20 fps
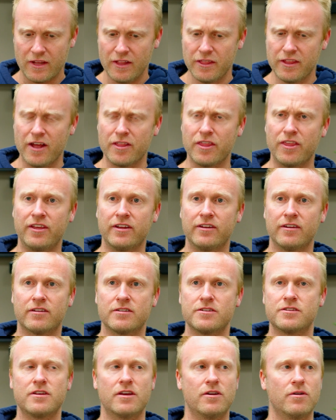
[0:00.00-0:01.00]
The other thing to
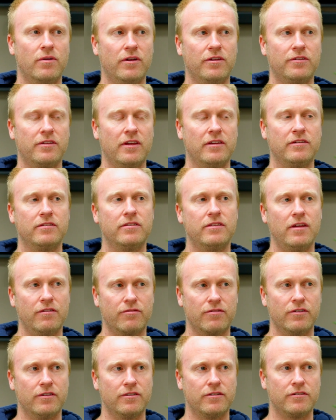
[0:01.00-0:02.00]
consider is there's
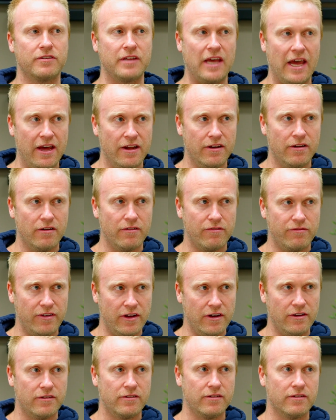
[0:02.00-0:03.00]
different standard of
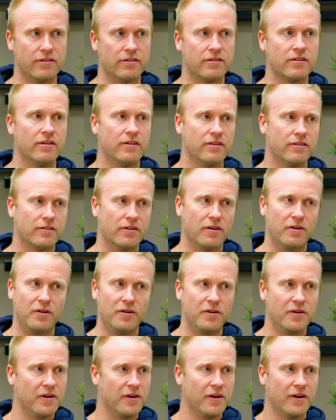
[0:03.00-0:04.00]
finishes. So,
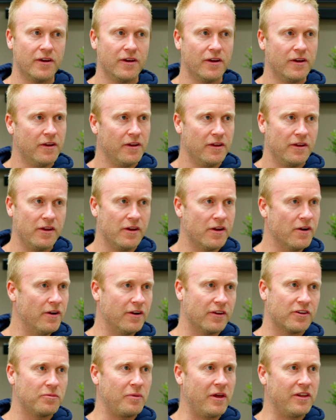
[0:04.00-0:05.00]
You got
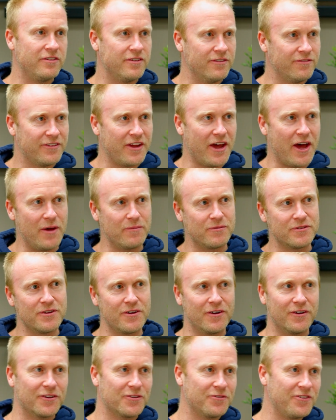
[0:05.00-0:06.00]
expensive taps,
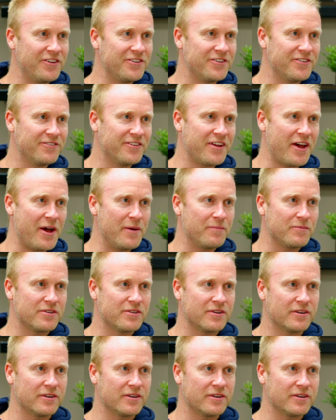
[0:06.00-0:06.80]
non-expensive taps.